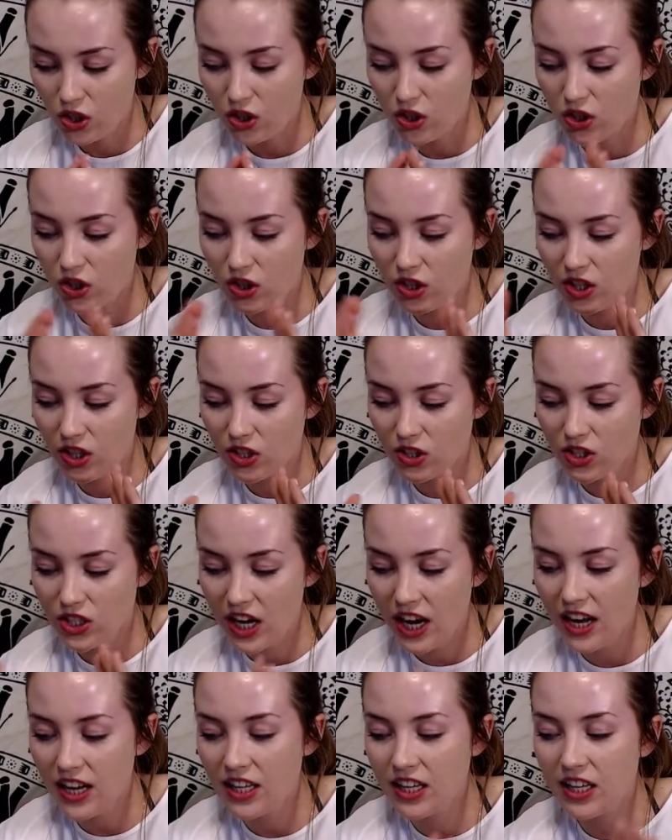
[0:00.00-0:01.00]
they're
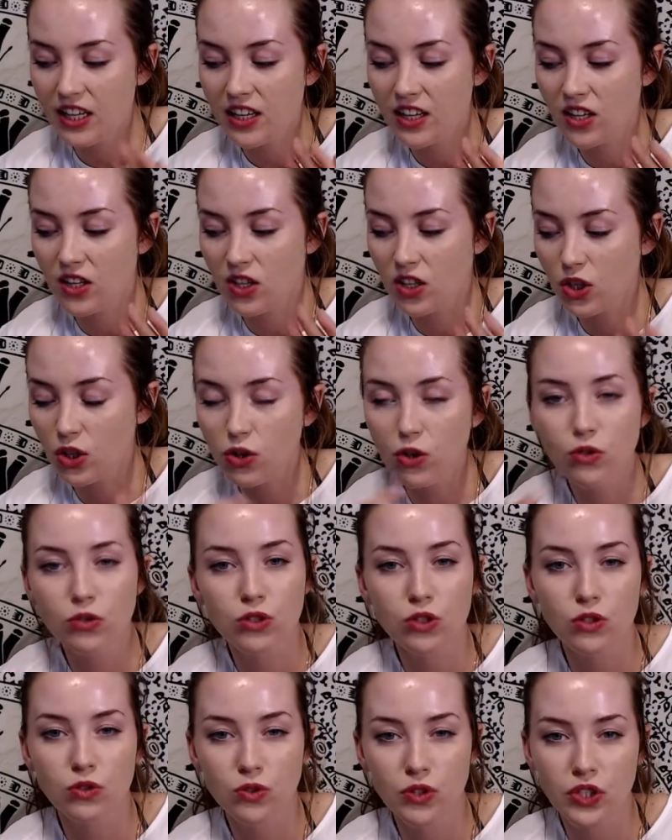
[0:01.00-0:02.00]
taking a
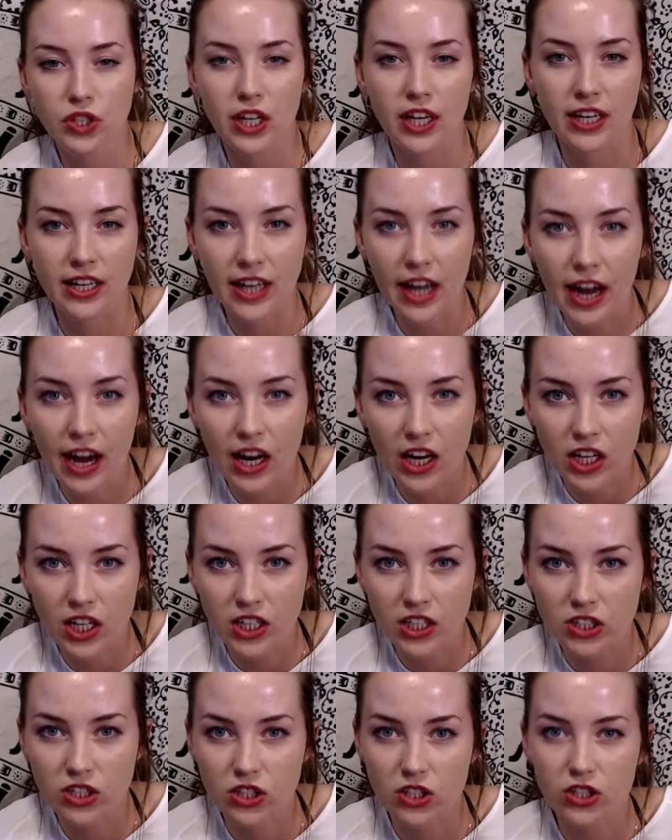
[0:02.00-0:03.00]
closer look at
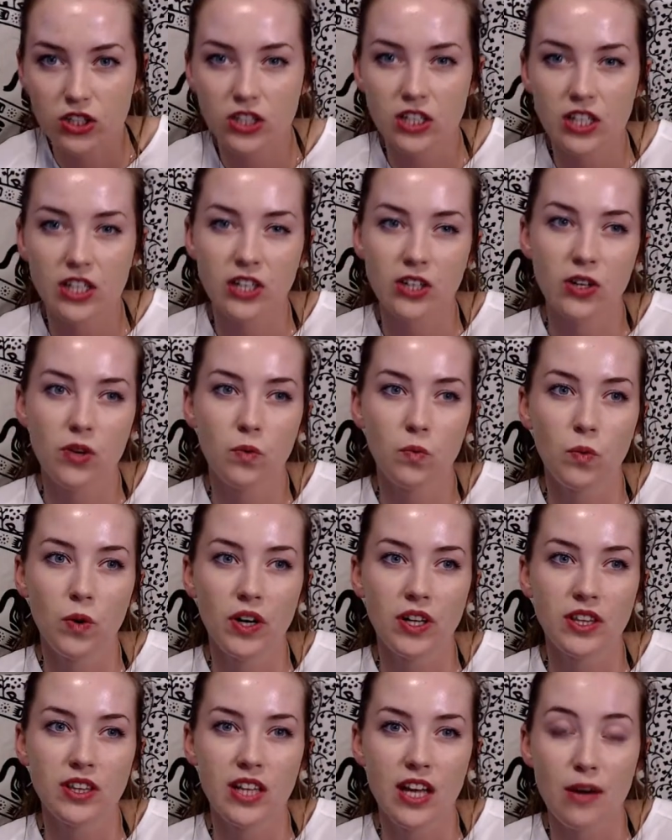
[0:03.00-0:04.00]
characters and
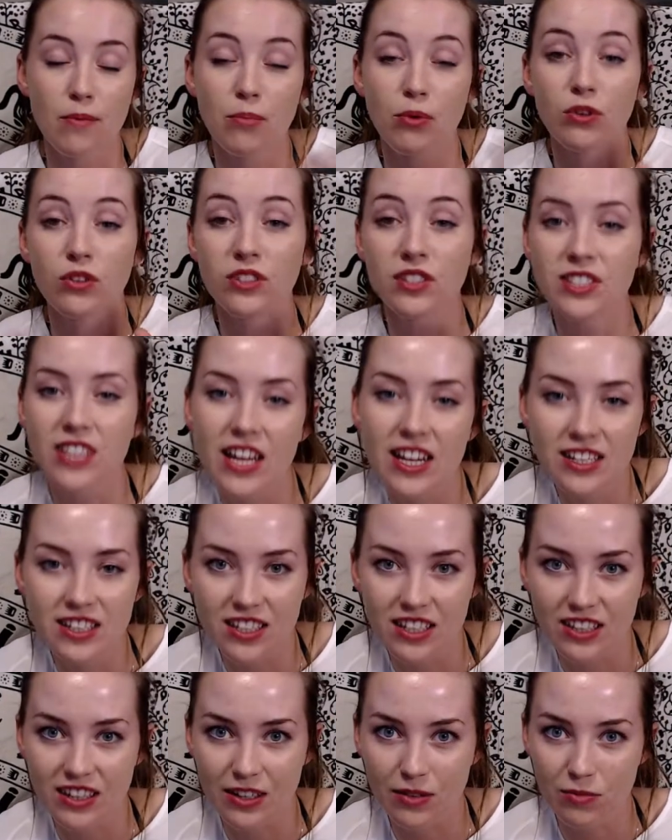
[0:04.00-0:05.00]
what they present
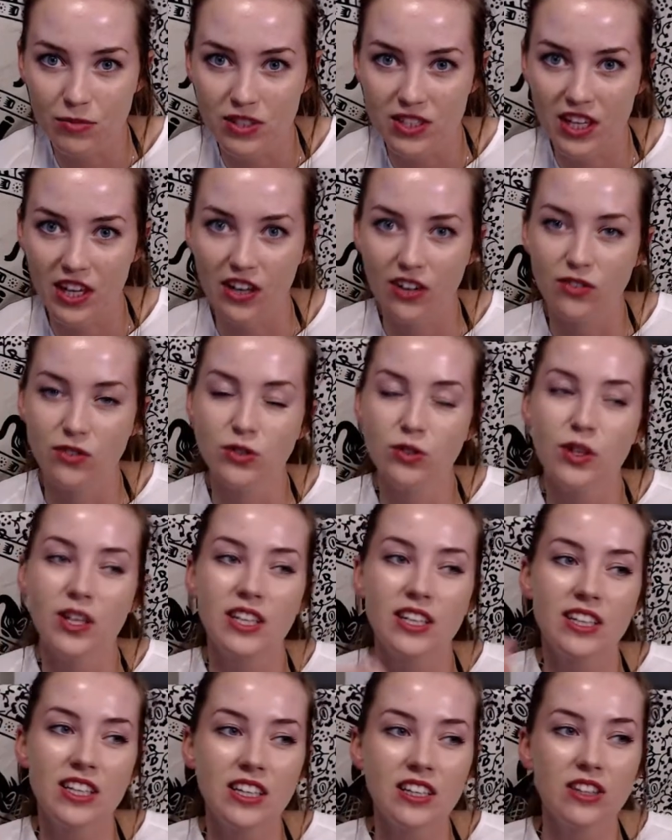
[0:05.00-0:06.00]
to themselves. So I
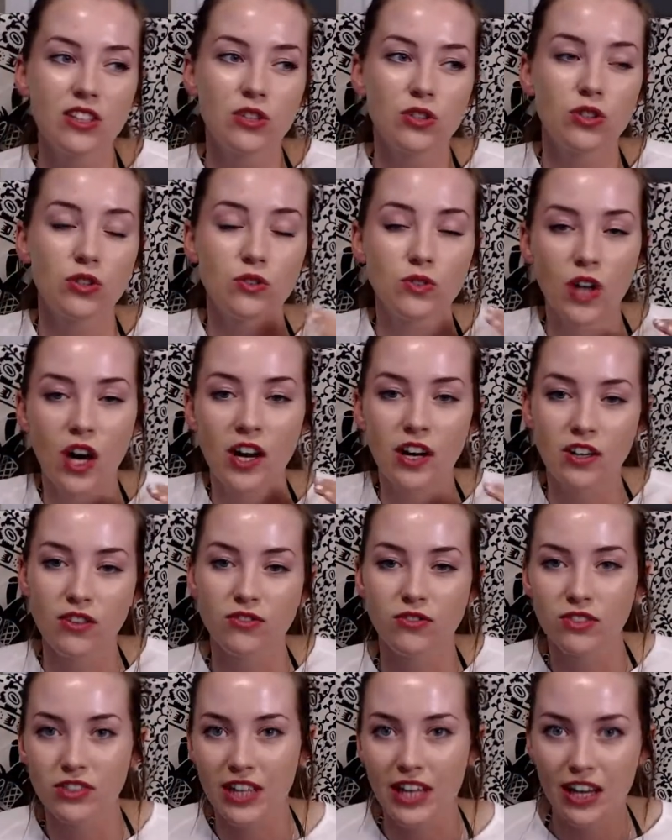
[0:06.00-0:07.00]
think there's a lot of
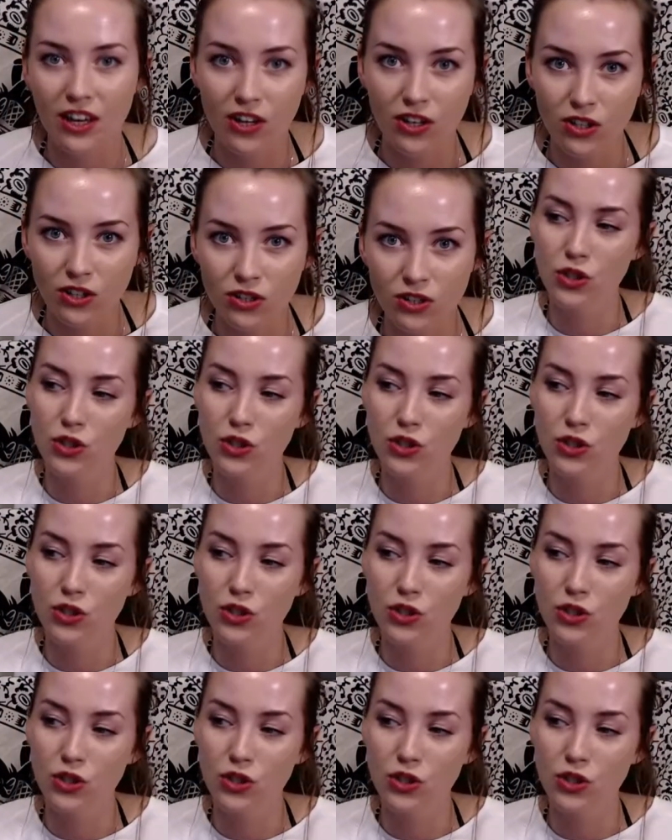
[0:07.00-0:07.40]
layers